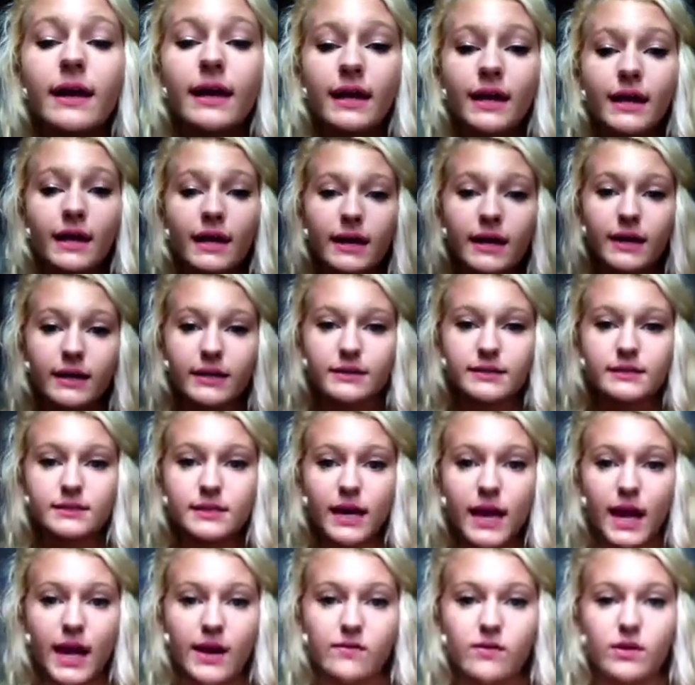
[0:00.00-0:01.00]
and
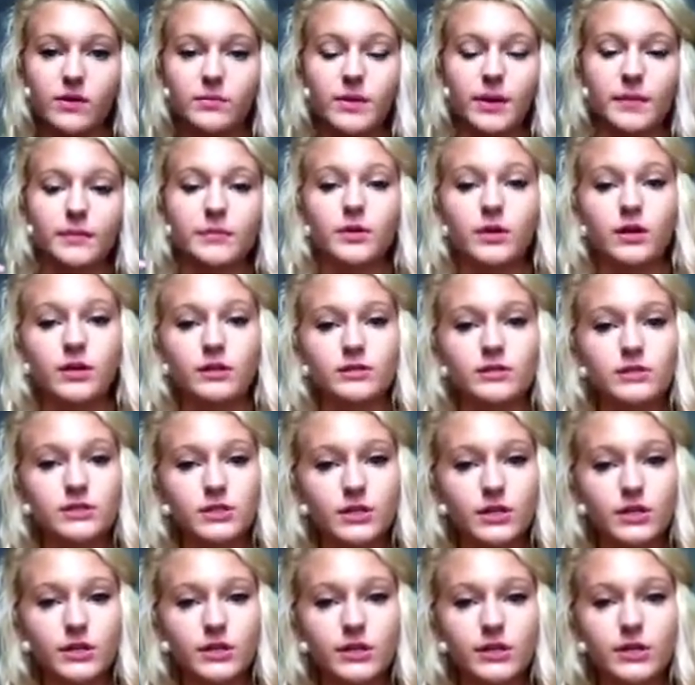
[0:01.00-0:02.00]
I have on my
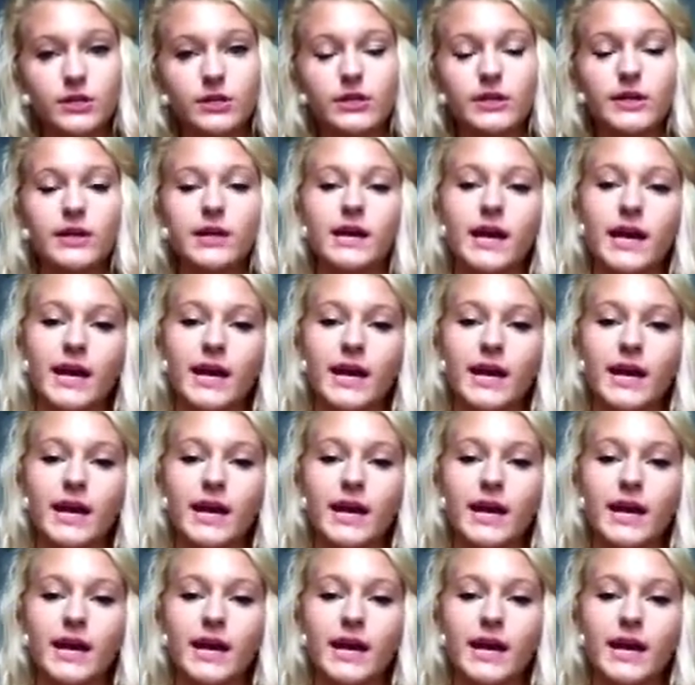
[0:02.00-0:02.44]
bronzer,